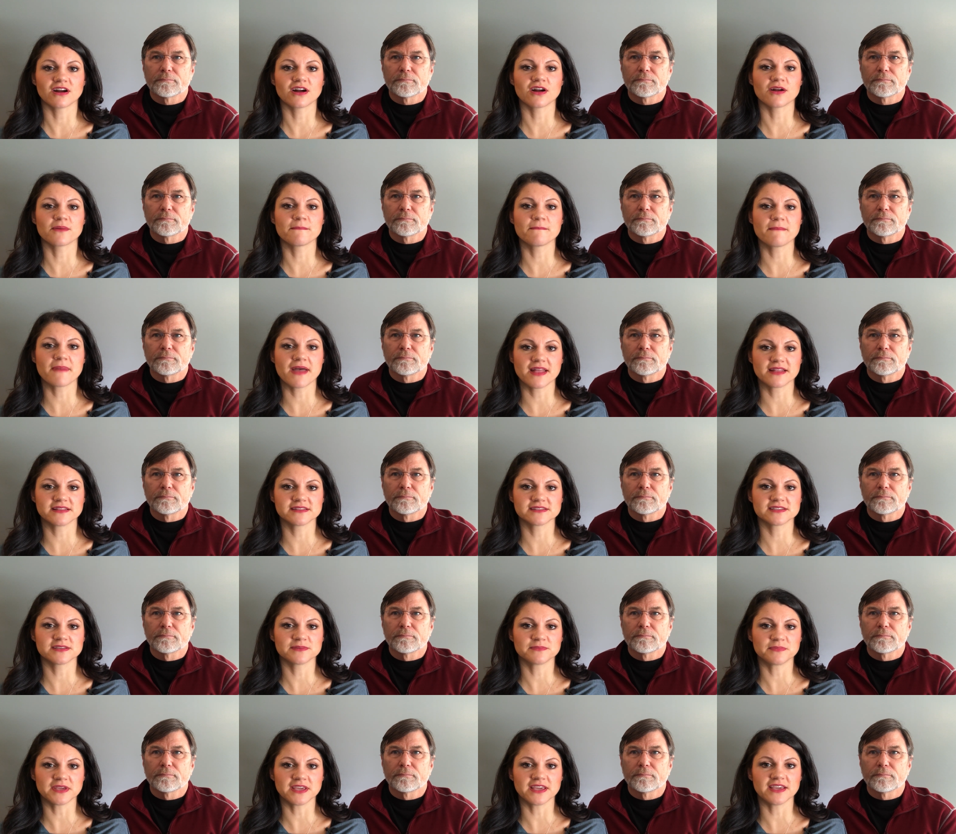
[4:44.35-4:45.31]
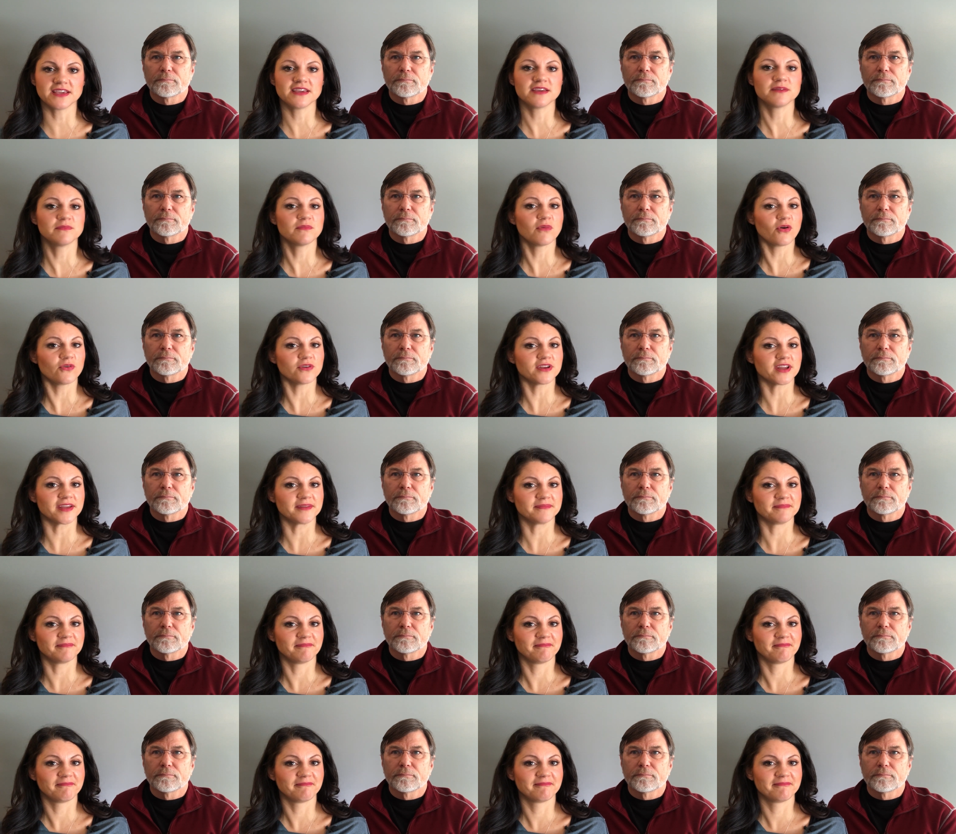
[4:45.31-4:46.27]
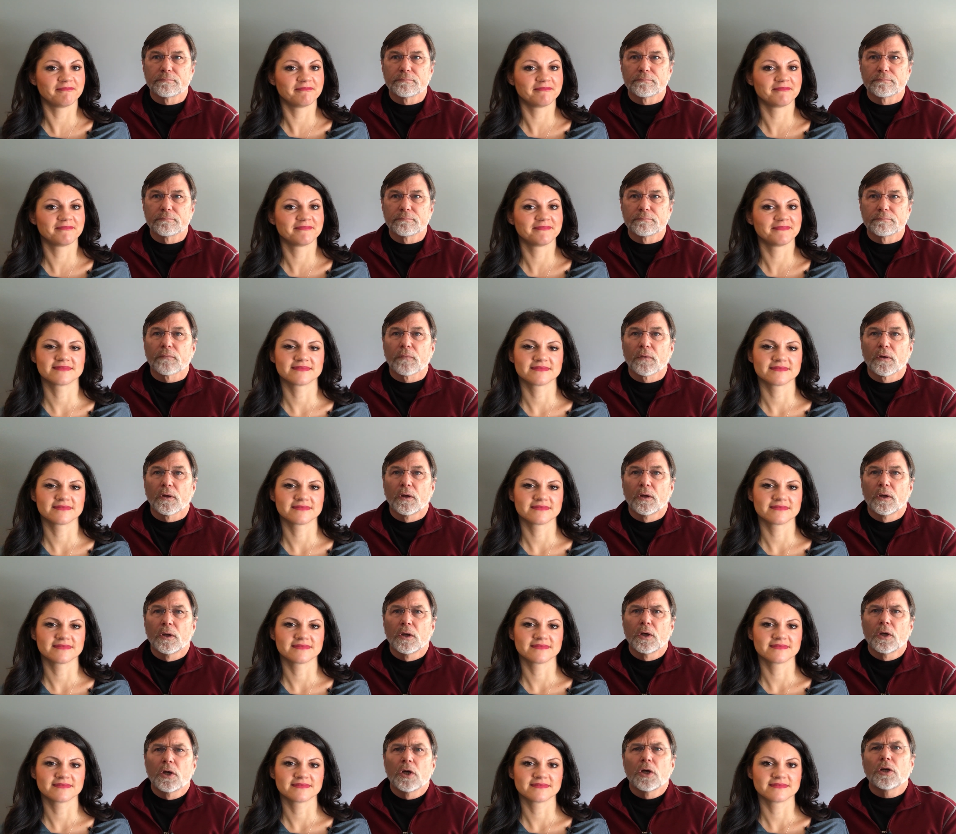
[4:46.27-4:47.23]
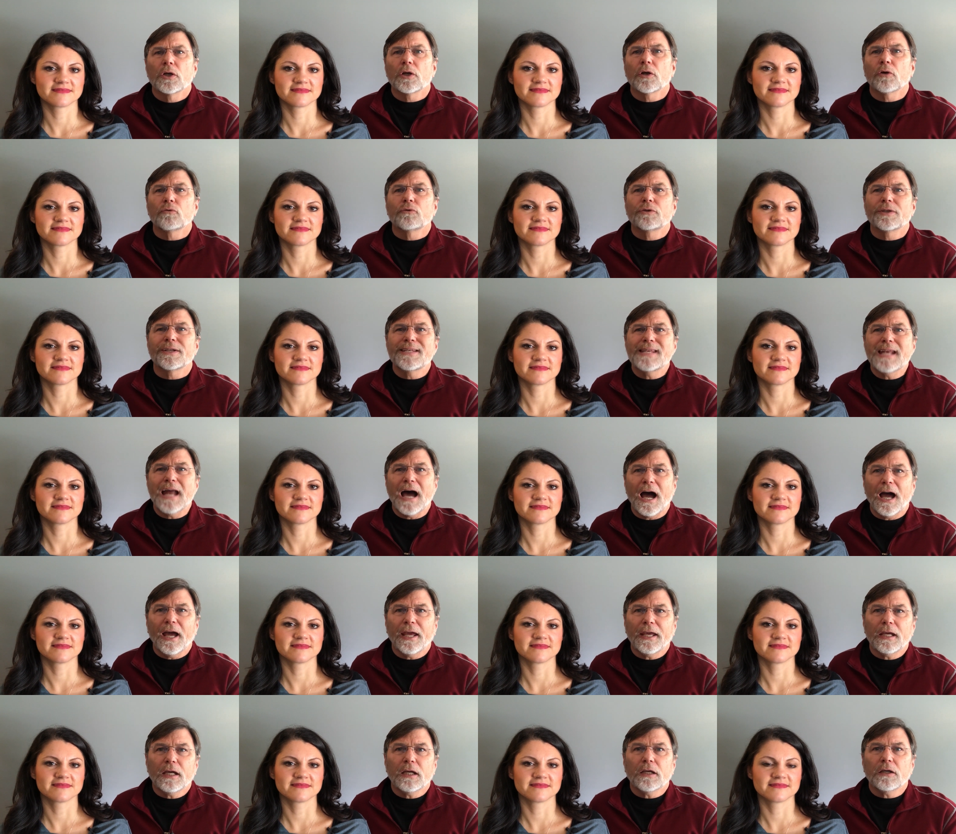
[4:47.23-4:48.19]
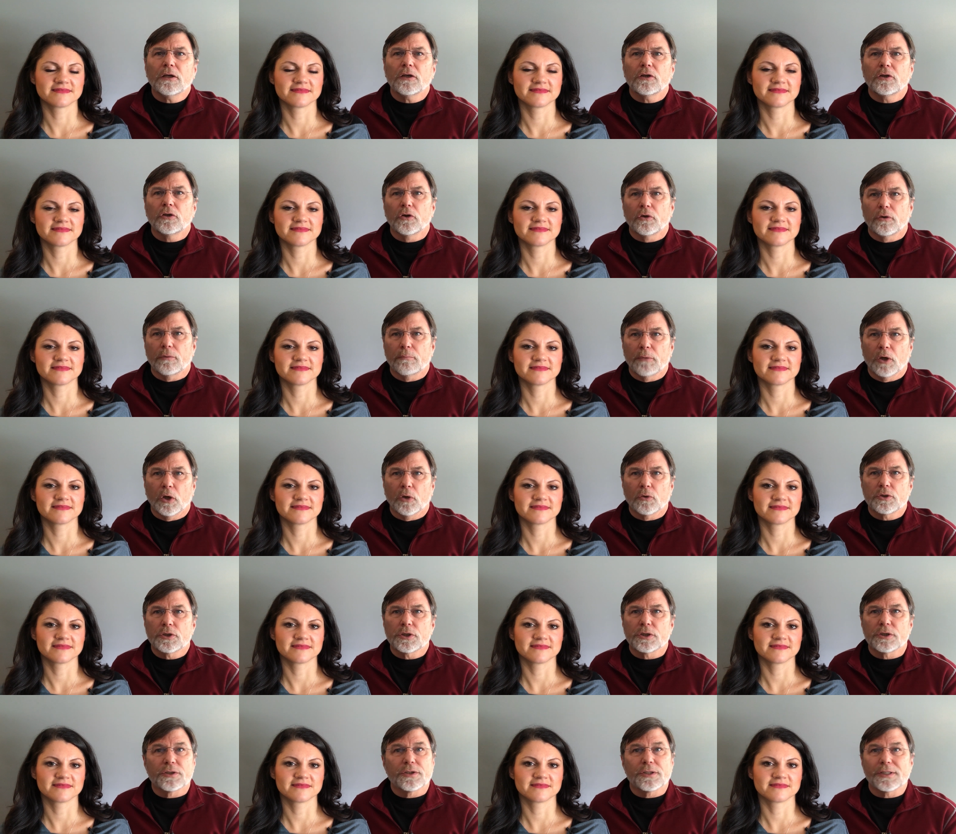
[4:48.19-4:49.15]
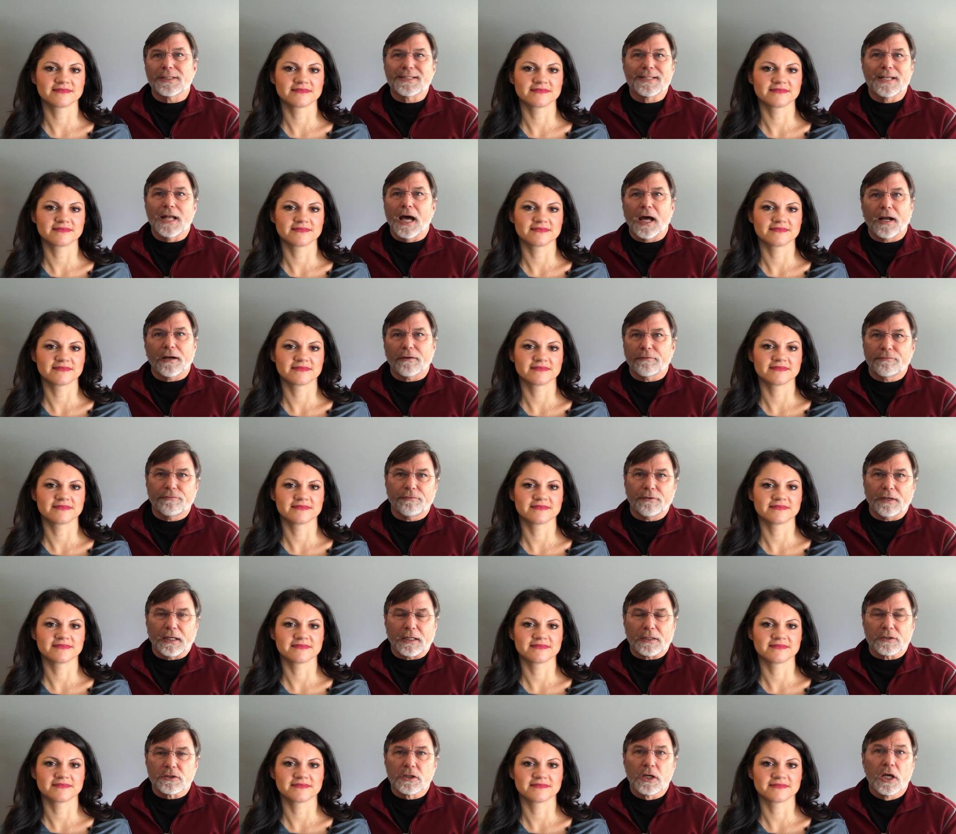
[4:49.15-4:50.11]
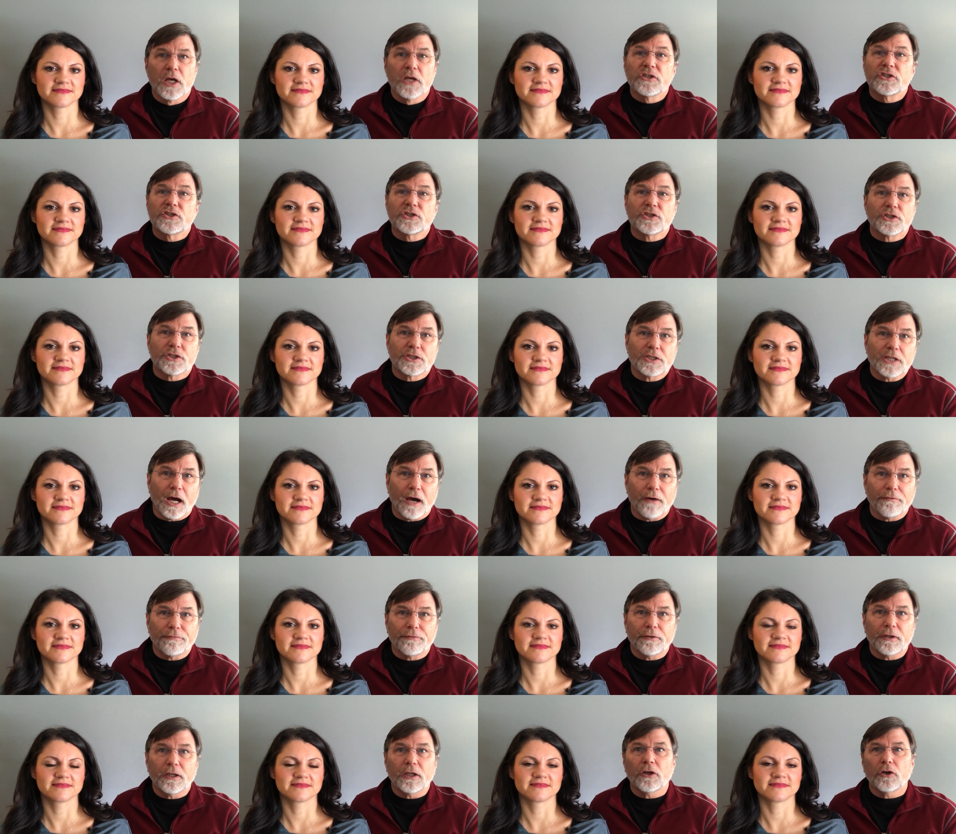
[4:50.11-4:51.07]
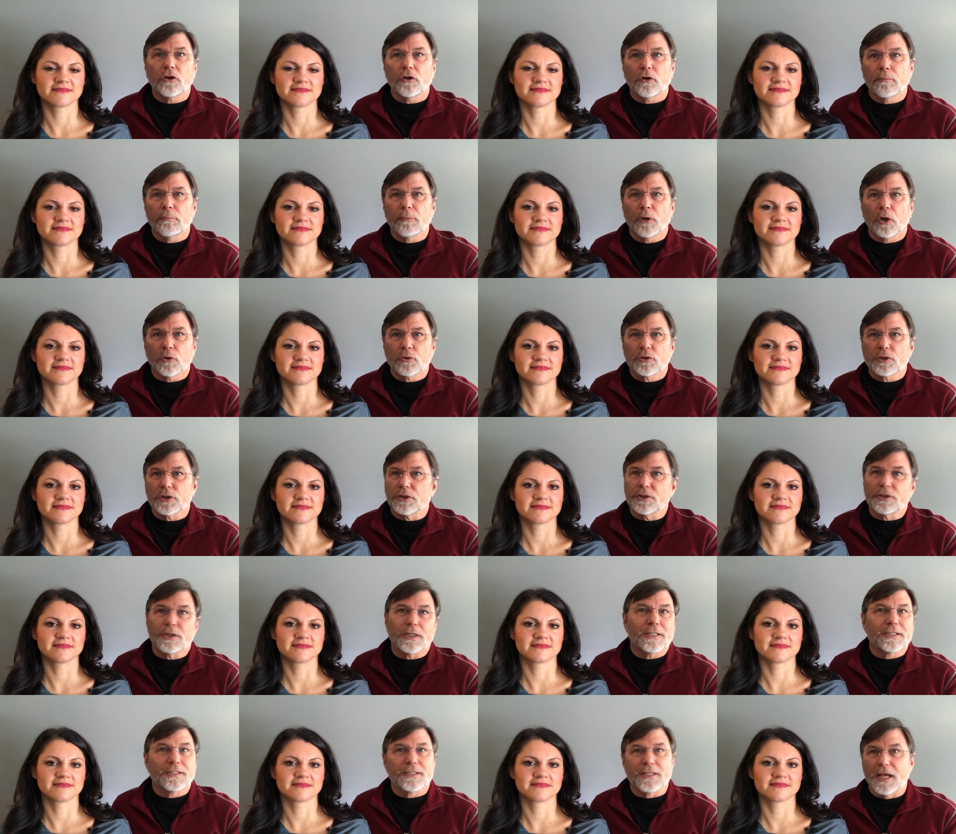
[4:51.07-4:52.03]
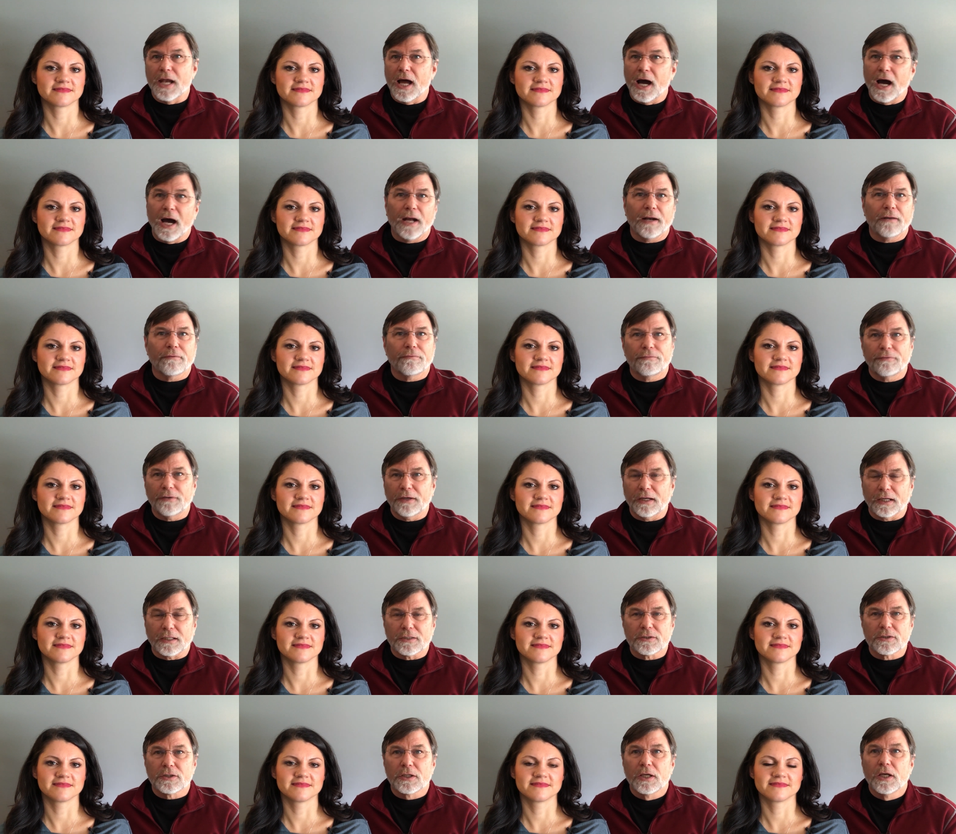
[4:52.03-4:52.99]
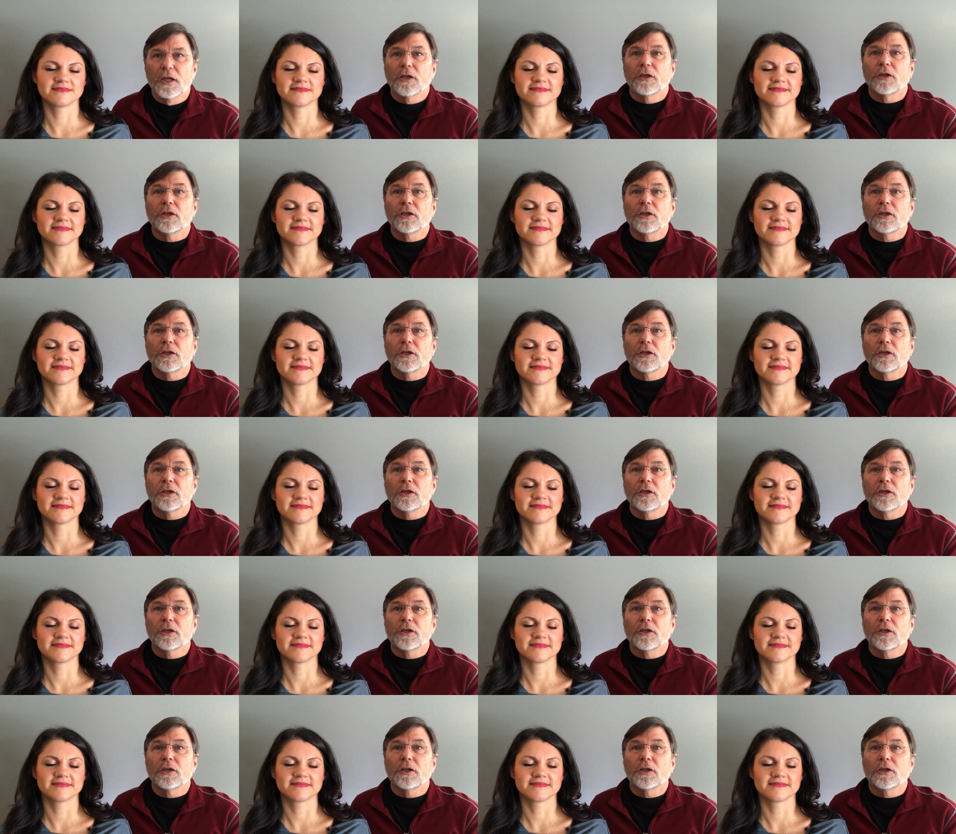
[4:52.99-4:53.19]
Speaker 1: are meant to be emoted.
Speaker 2: You know, denying your emotions is not a fix. Stuffing your emotions is not a fix.